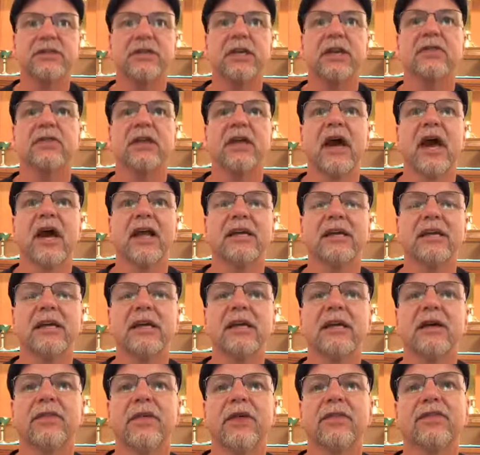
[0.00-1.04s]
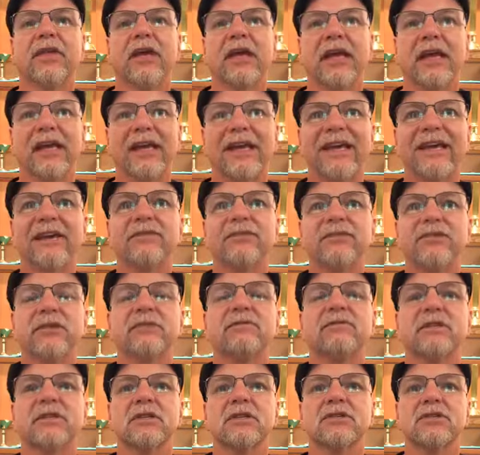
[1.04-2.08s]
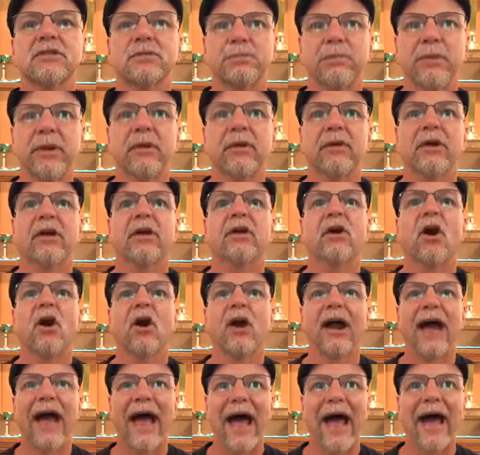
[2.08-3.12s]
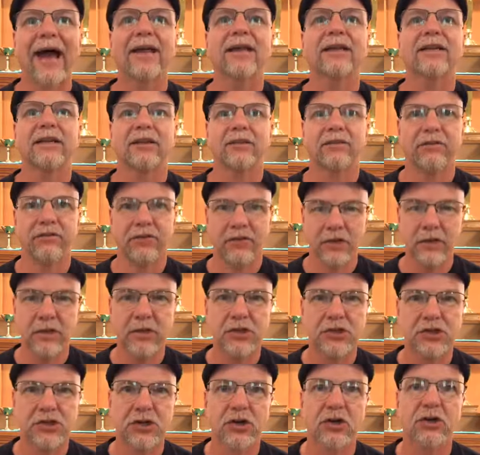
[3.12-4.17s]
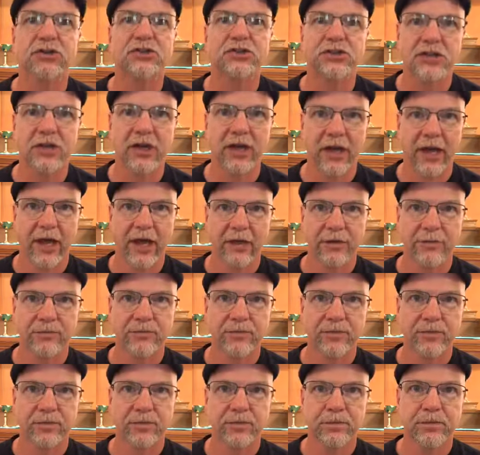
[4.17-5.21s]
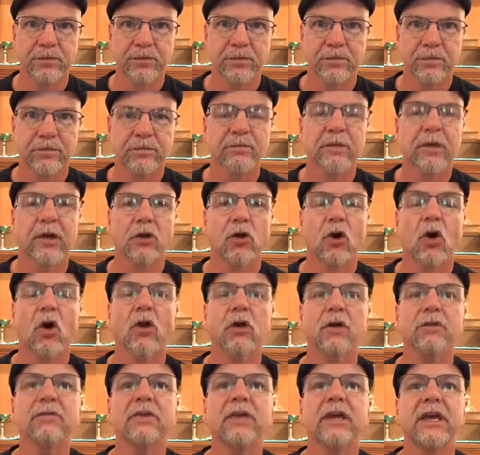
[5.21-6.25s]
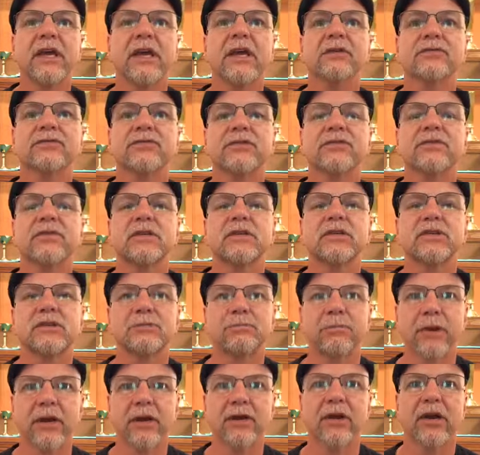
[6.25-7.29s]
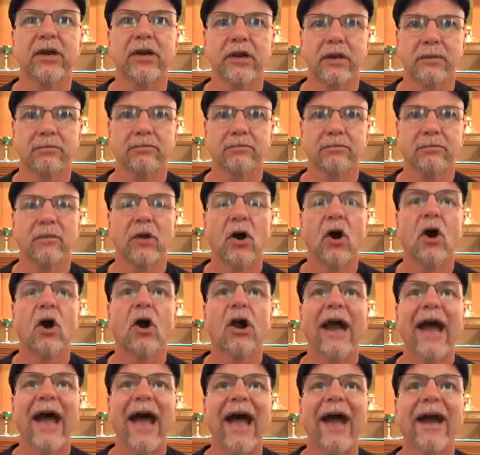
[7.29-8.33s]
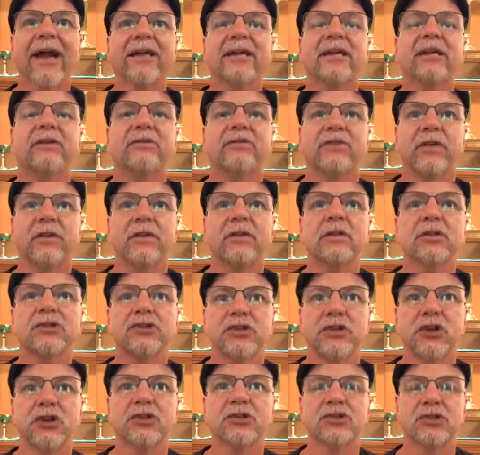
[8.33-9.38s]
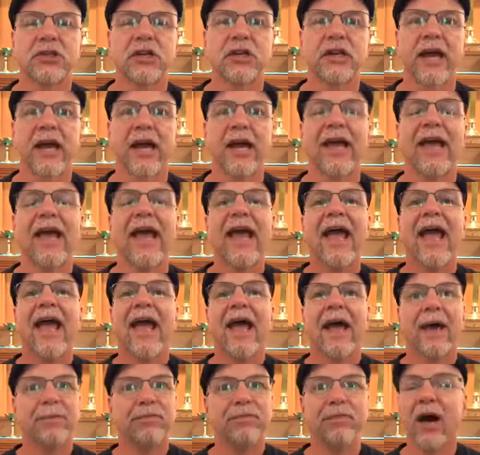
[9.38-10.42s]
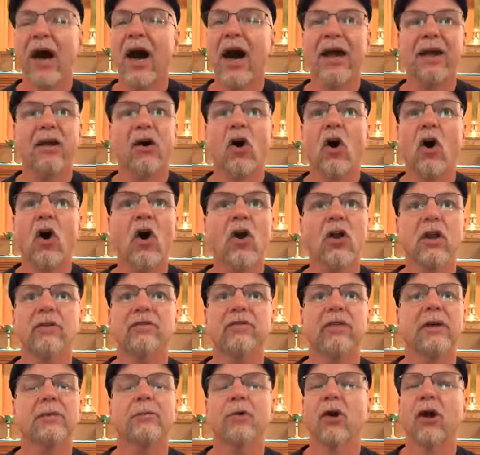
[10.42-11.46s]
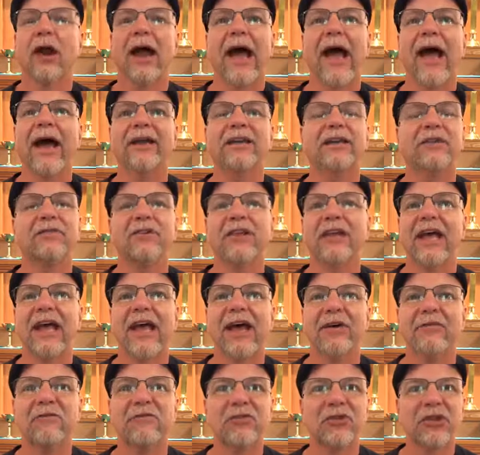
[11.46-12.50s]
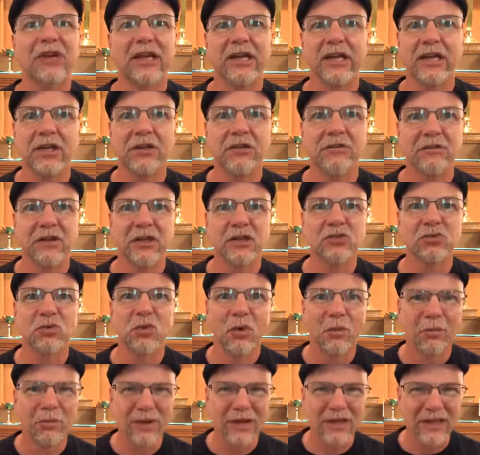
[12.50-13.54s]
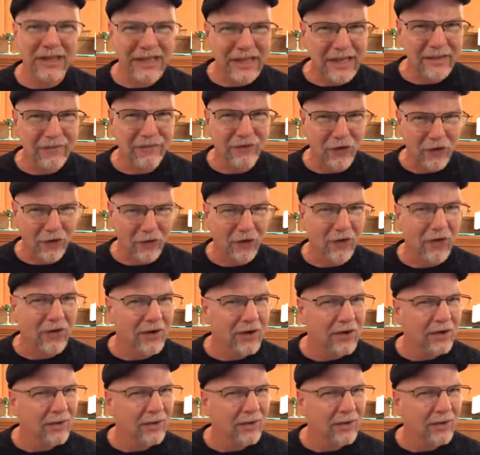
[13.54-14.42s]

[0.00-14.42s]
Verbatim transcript: in the idea that the gifts of the Spirit are active in the church today. That all of the gifts of the Spirit are active in the church today. Not all of them are active in every individual believer.